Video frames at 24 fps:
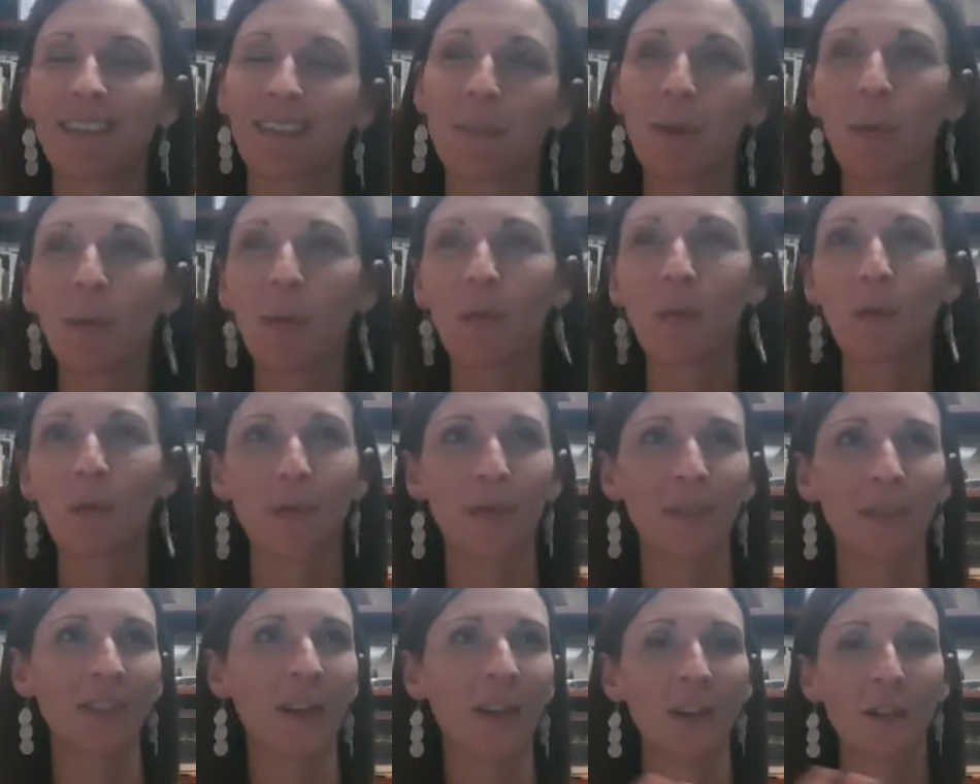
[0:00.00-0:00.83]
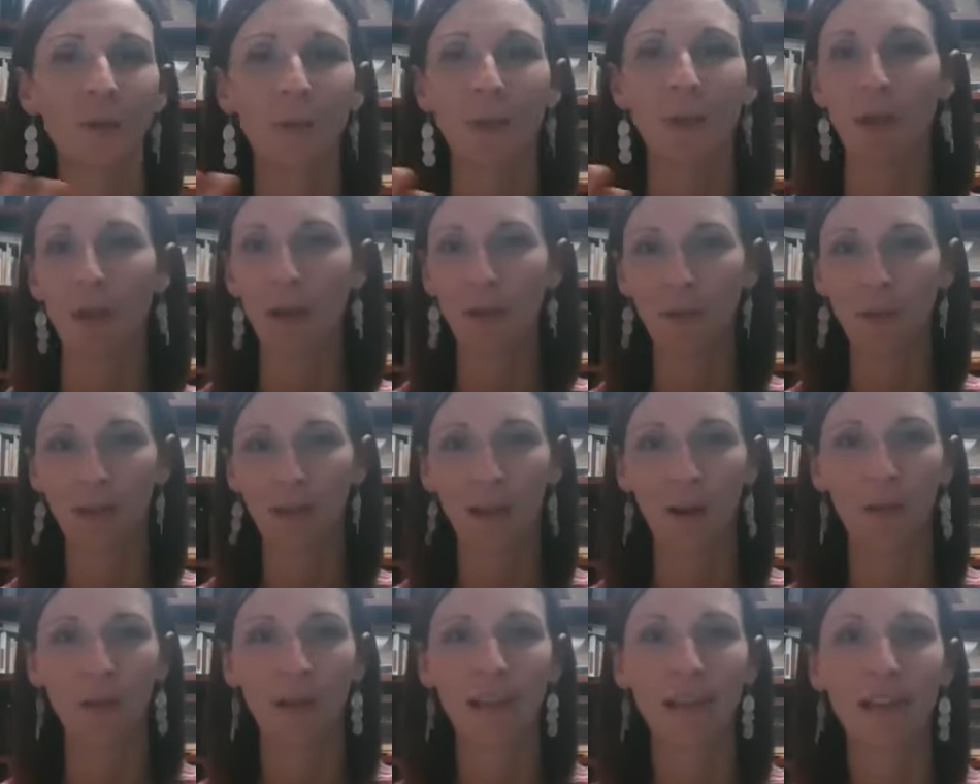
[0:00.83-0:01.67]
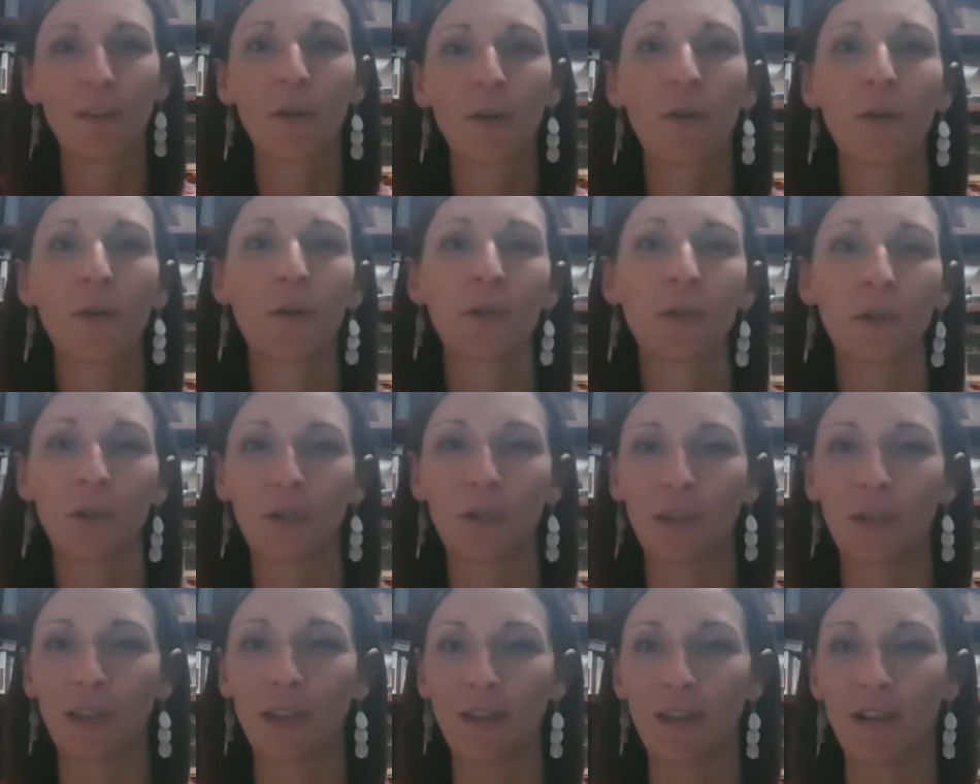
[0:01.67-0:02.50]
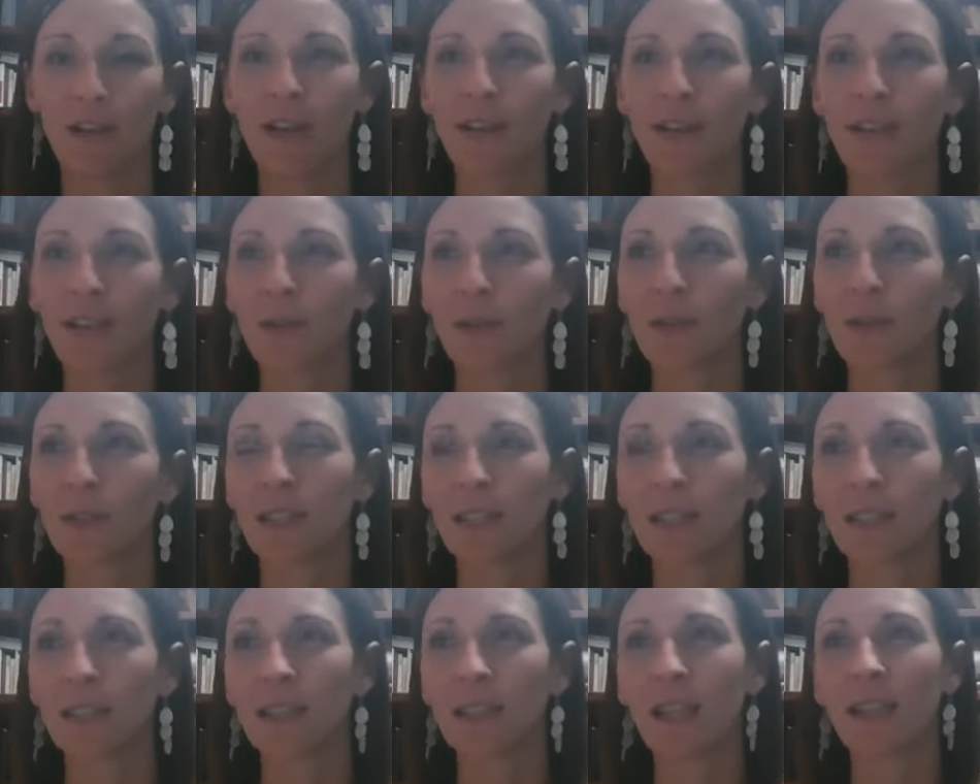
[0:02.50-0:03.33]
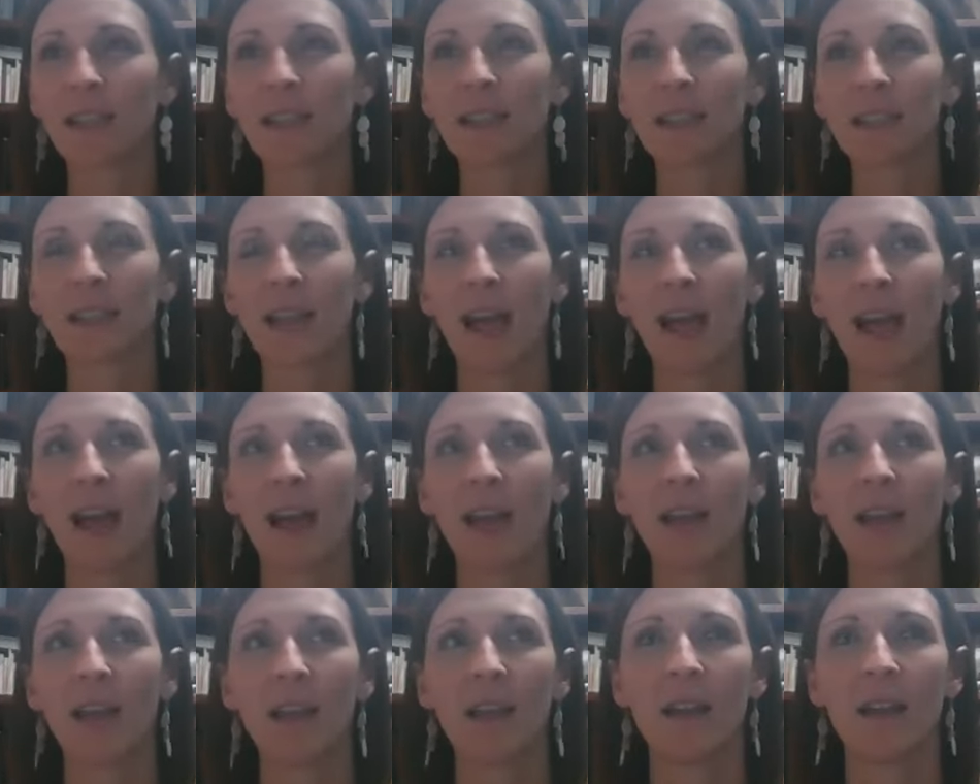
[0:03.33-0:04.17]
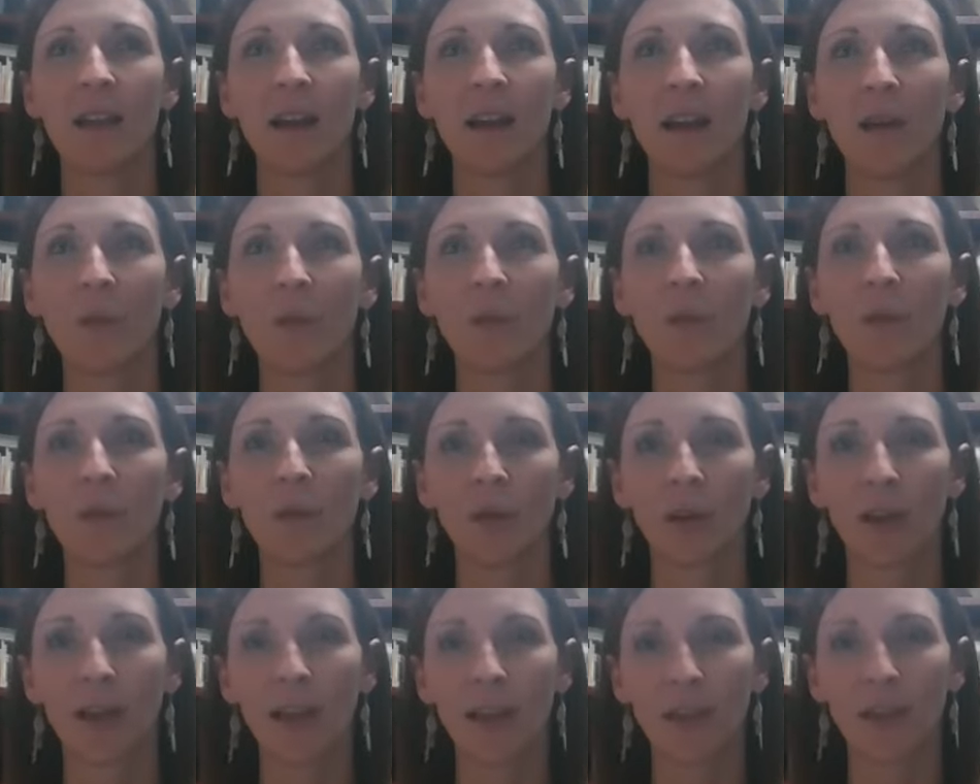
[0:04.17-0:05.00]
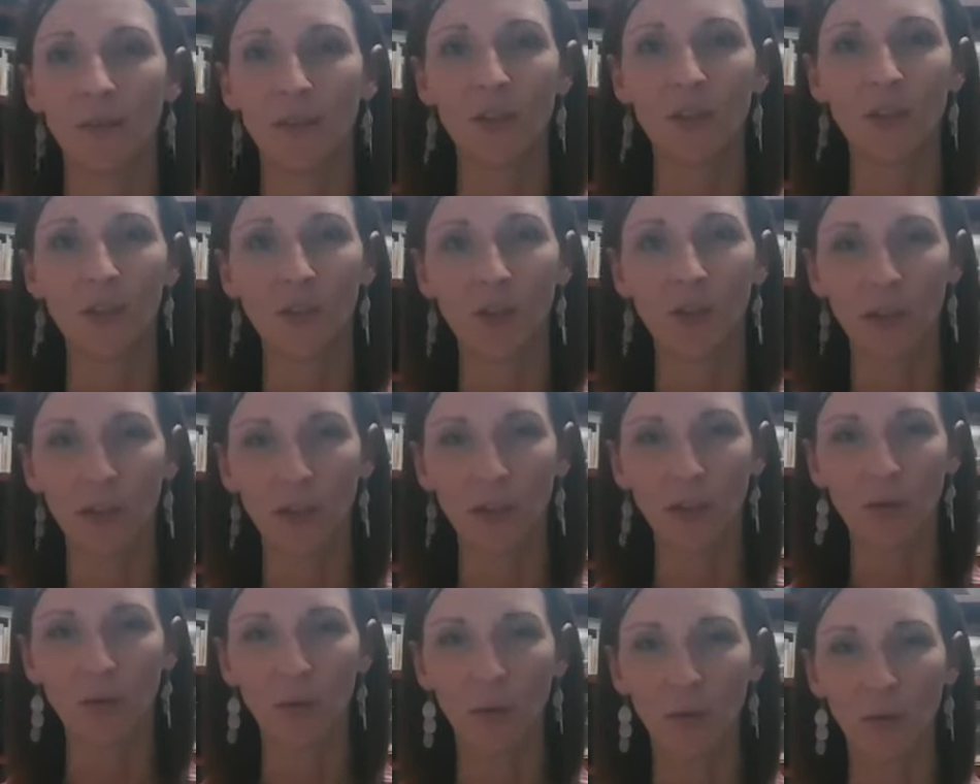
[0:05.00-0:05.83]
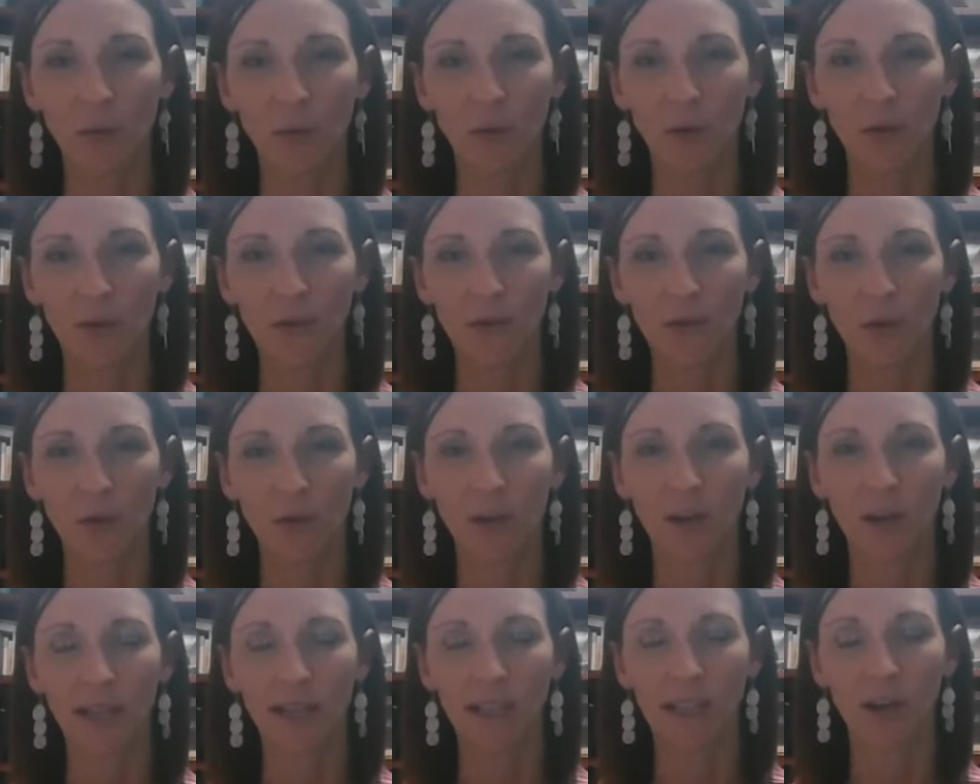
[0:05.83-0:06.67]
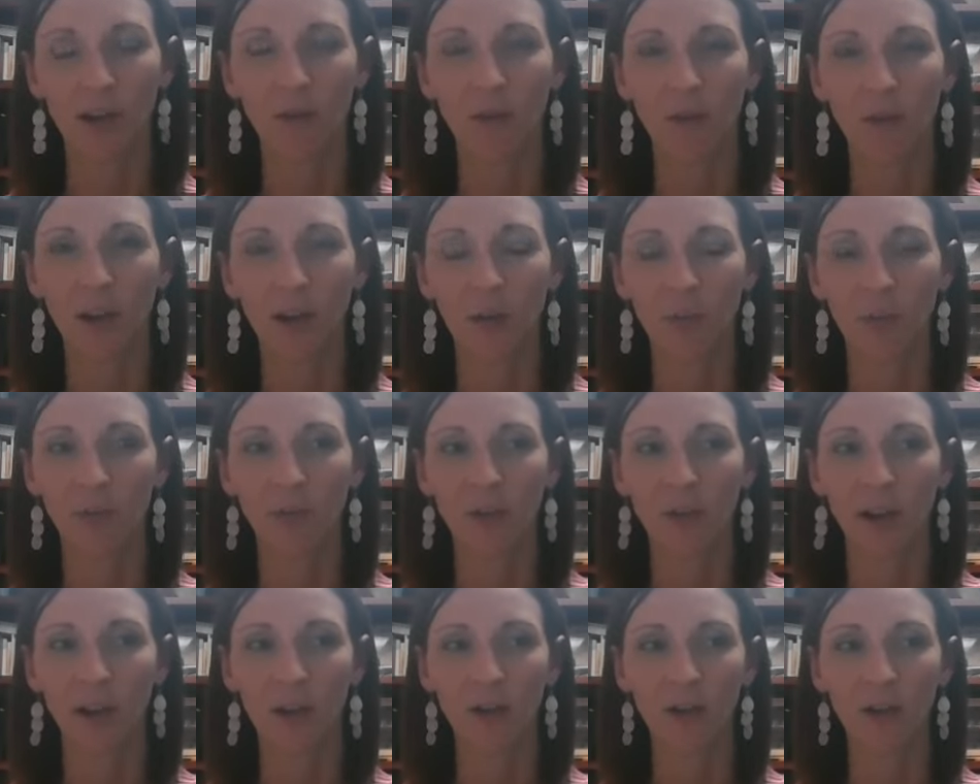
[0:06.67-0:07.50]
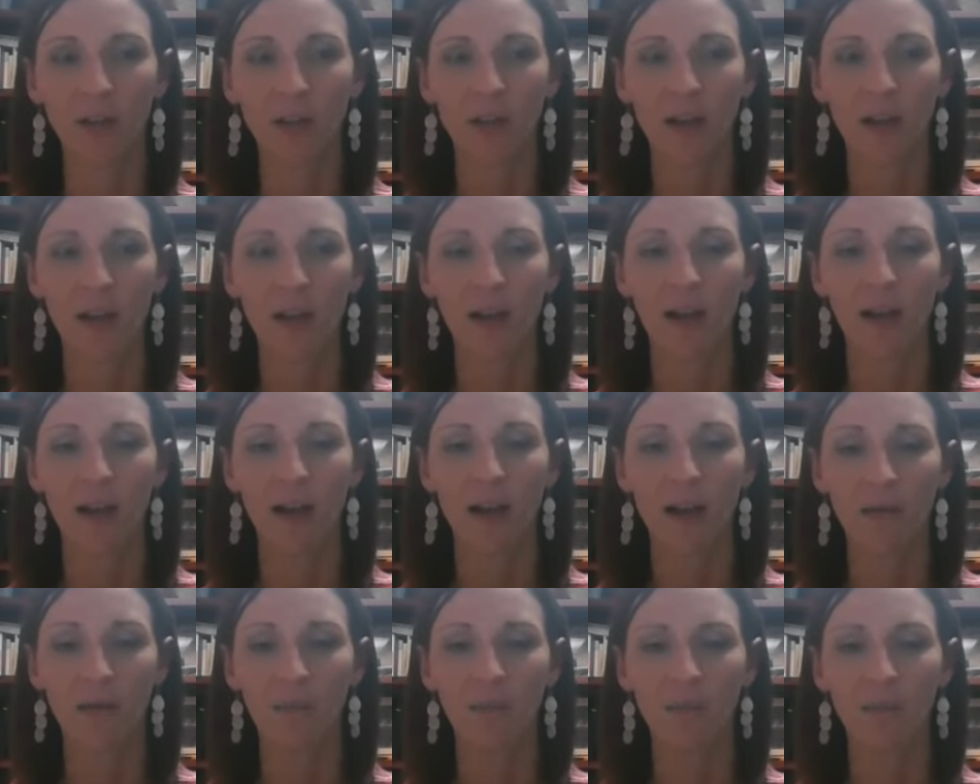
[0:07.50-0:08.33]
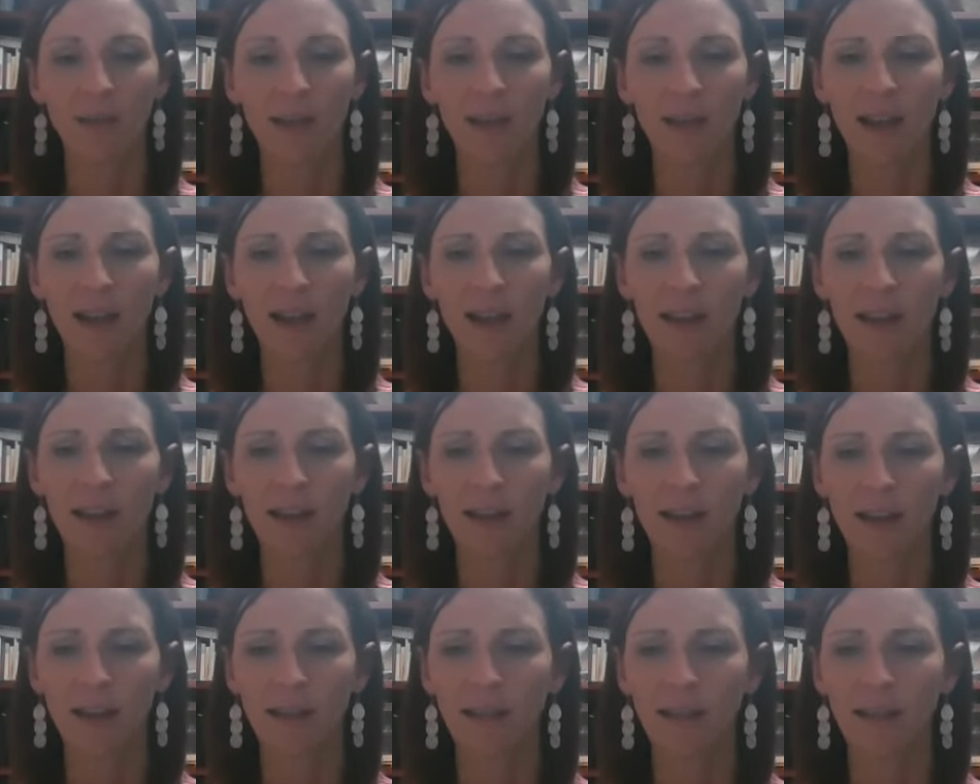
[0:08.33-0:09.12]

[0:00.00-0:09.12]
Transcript: people talked about healthcare heroes early on. There was this sense that we were kind of entering into a war zone as healthcare providers. But that